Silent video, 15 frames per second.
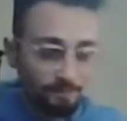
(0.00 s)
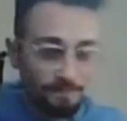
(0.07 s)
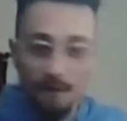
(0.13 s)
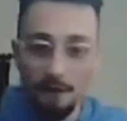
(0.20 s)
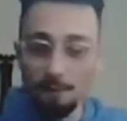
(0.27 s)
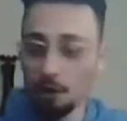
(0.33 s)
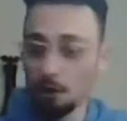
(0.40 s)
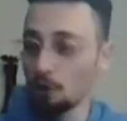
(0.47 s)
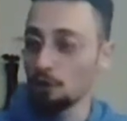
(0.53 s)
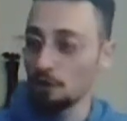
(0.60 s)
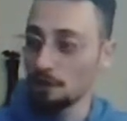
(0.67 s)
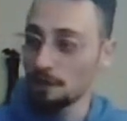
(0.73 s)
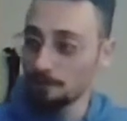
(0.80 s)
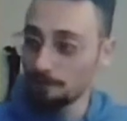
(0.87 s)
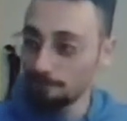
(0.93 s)
I'm
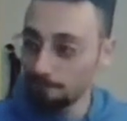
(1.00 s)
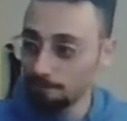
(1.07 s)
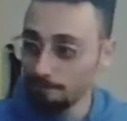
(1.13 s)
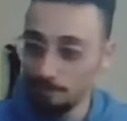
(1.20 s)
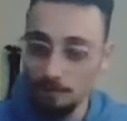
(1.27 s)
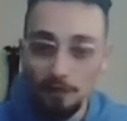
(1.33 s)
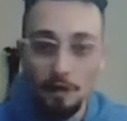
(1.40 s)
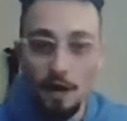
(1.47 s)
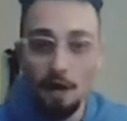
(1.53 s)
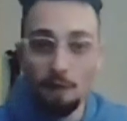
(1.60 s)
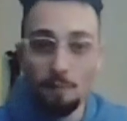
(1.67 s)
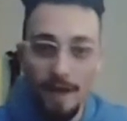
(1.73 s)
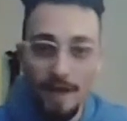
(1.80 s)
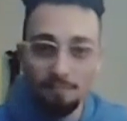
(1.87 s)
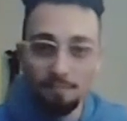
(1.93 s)
allergic to
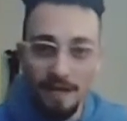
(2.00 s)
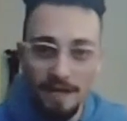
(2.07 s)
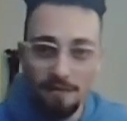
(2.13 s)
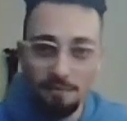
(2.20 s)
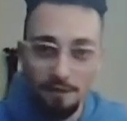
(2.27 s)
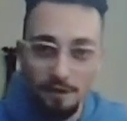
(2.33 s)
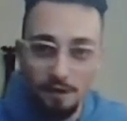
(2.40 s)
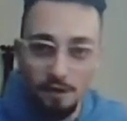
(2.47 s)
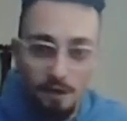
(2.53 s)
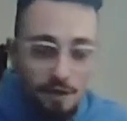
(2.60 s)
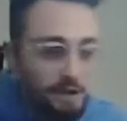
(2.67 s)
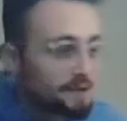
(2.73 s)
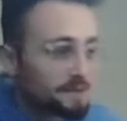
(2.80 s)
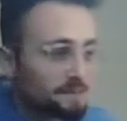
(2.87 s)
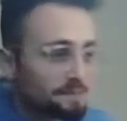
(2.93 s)
how bad black's position
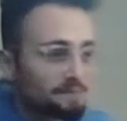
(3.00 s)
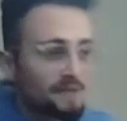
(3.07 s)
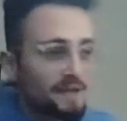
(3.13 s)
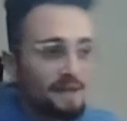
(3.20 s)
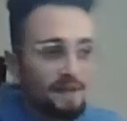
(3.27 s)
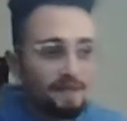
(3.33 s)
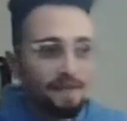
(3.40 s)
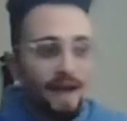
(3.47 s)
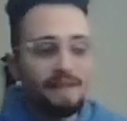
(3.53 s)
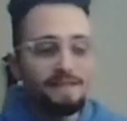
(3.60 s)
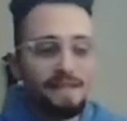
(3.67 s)
is. Knight